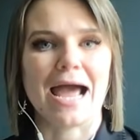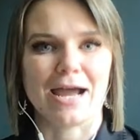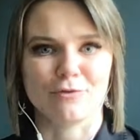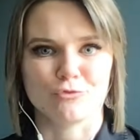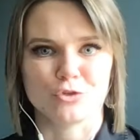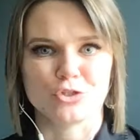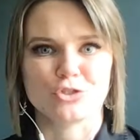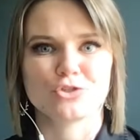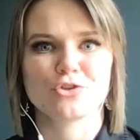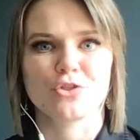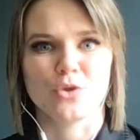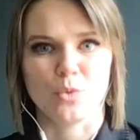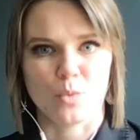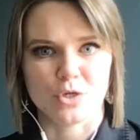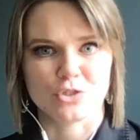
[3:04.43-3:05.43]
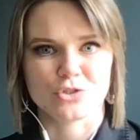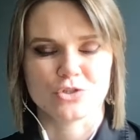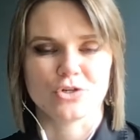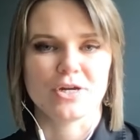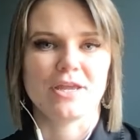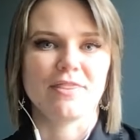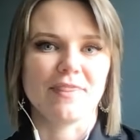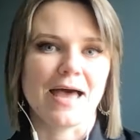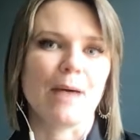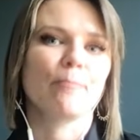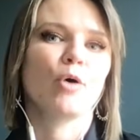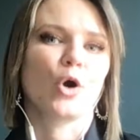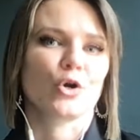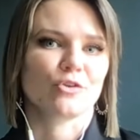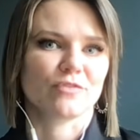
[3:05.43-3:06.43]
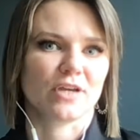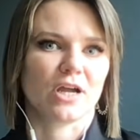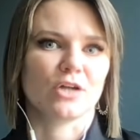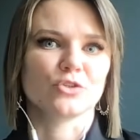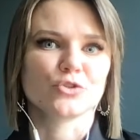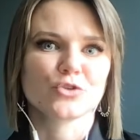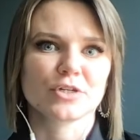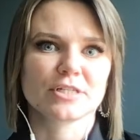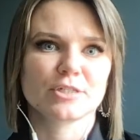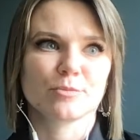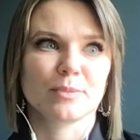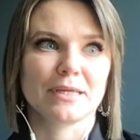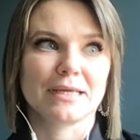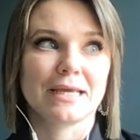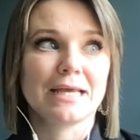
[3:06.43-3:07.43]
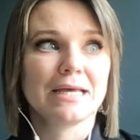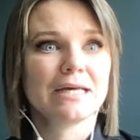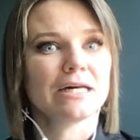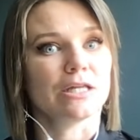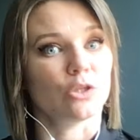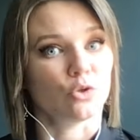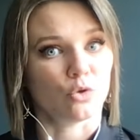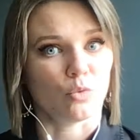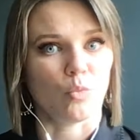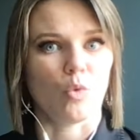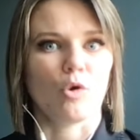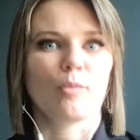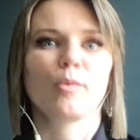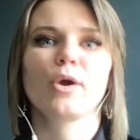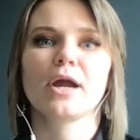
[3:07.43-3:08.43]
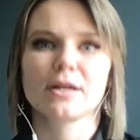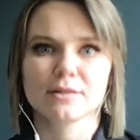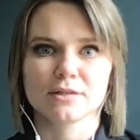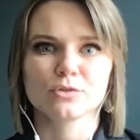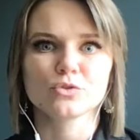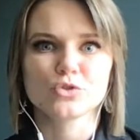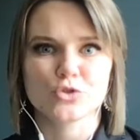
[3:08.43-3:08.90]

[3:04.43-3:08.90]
average the winter in that part of the country to be a little warmer and a little